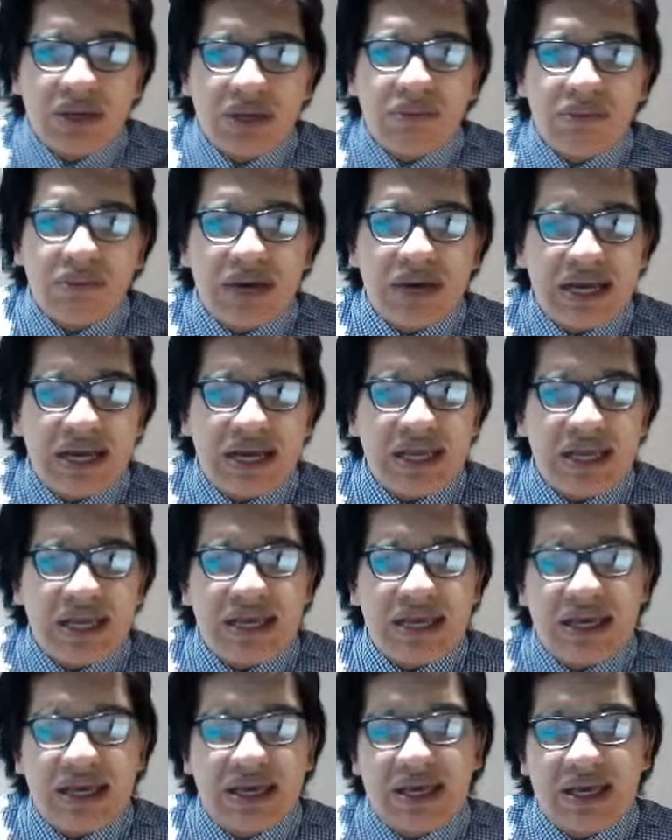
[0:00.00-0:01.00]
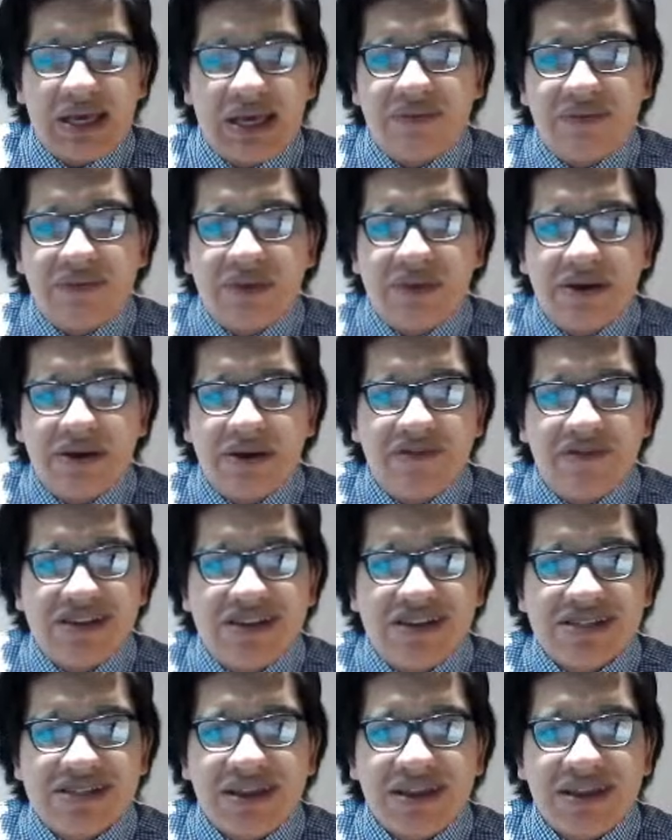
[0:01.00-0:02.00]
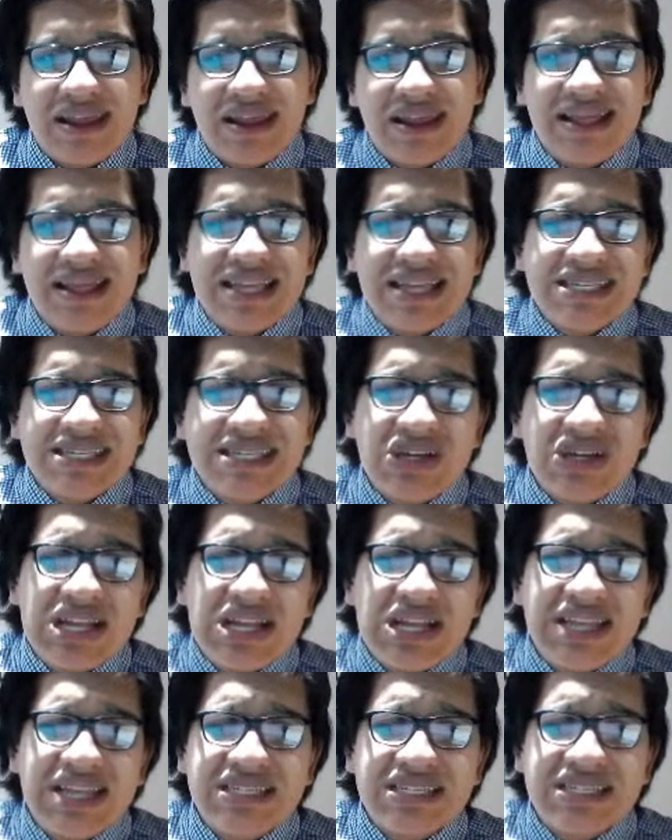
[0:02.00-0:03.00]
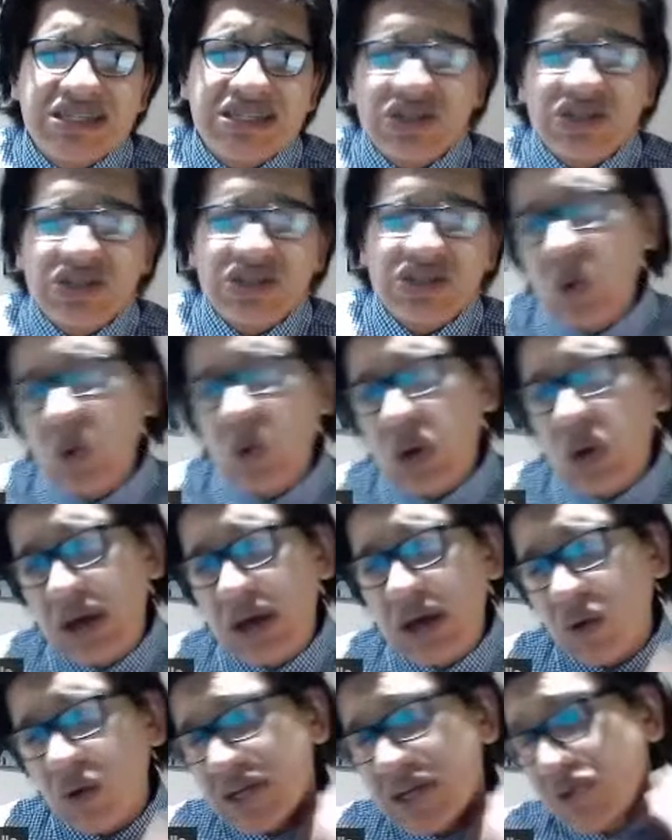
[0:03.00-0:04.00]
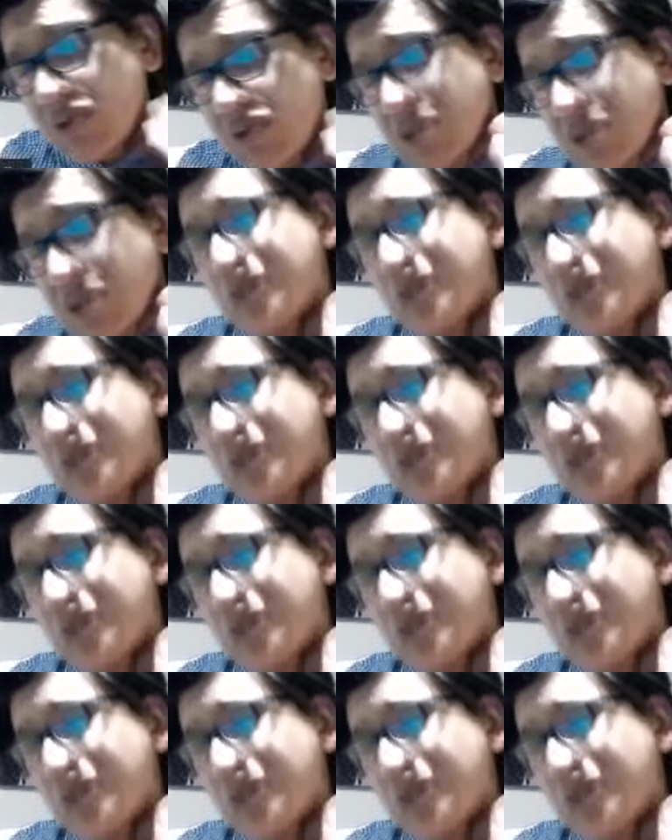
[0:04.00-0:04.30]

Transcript: but uh, it's very basic. You know, let's uh, let's see. So uh, we we